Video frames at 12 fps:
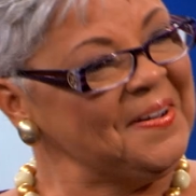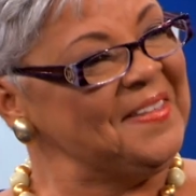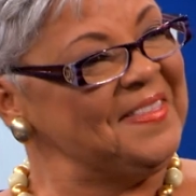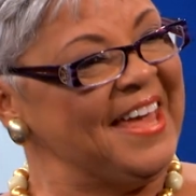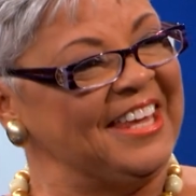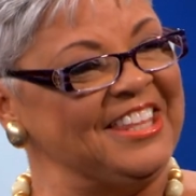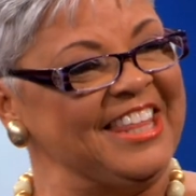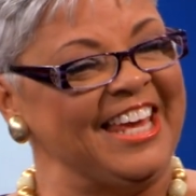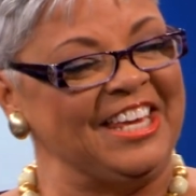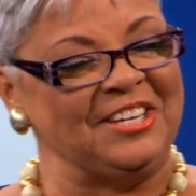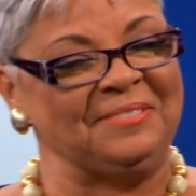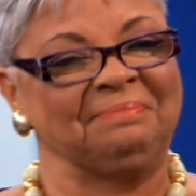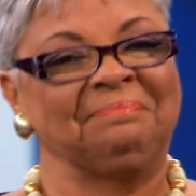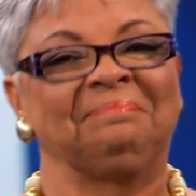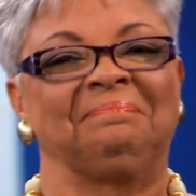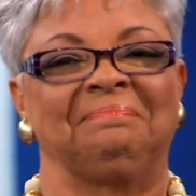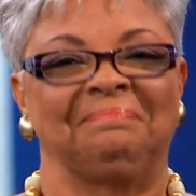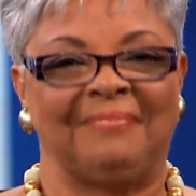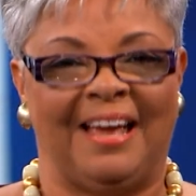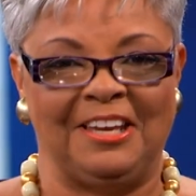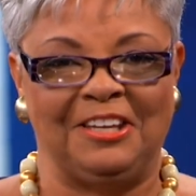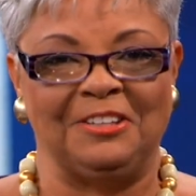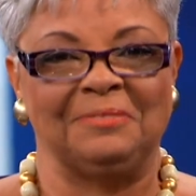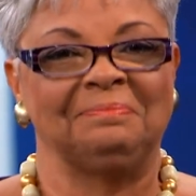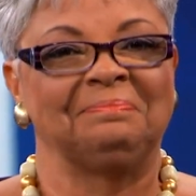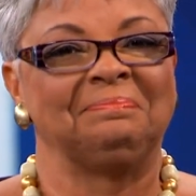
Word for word: thank you for being here. Thank you.